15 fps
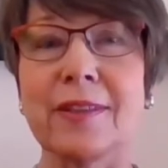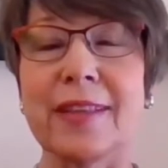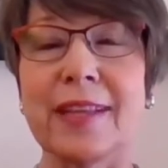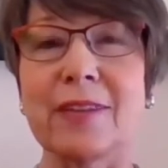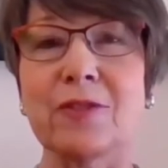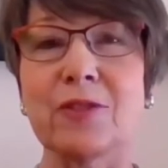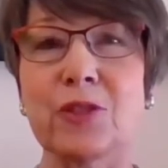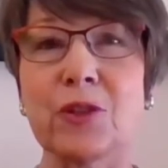that
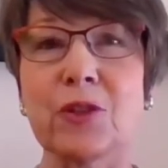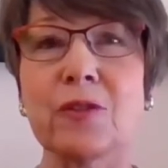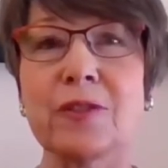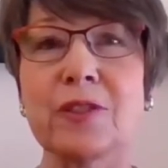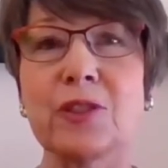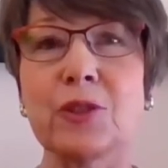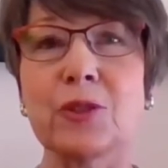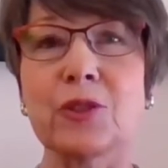have served
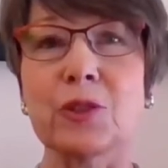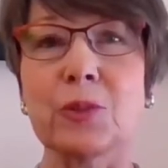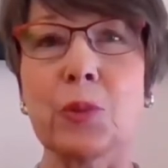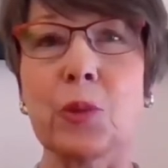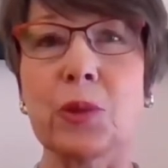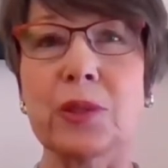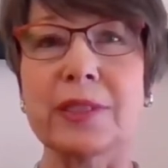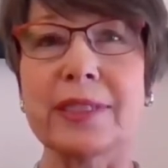as your
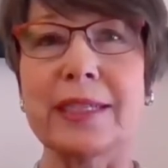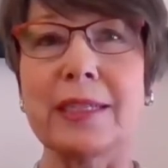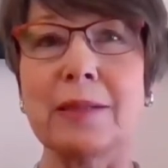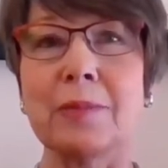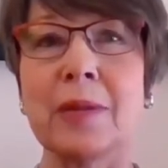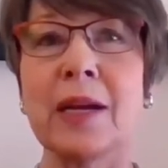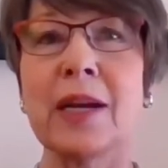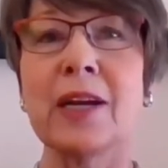support
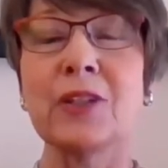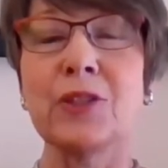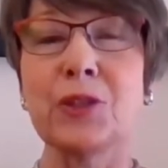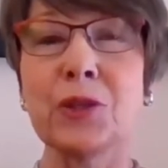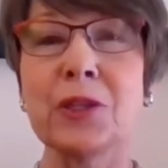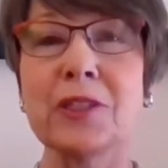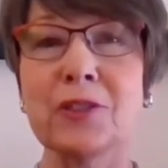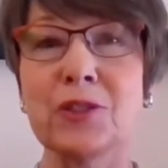team
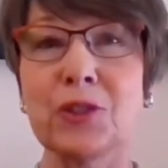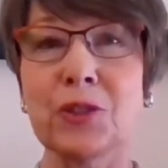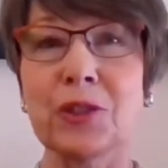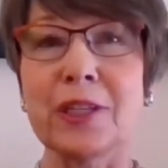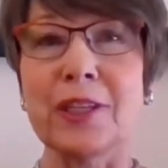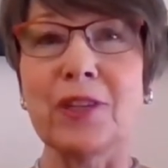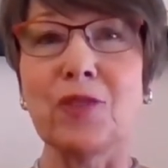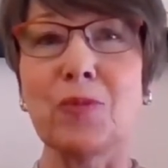during the
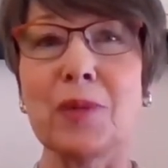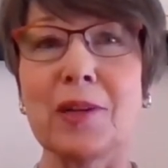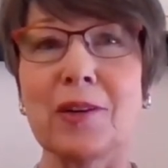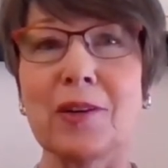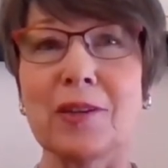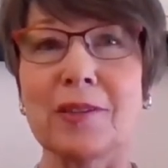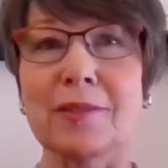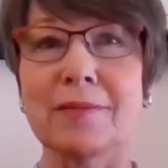journey you've been
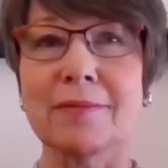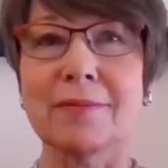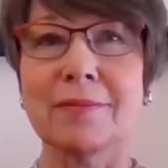on.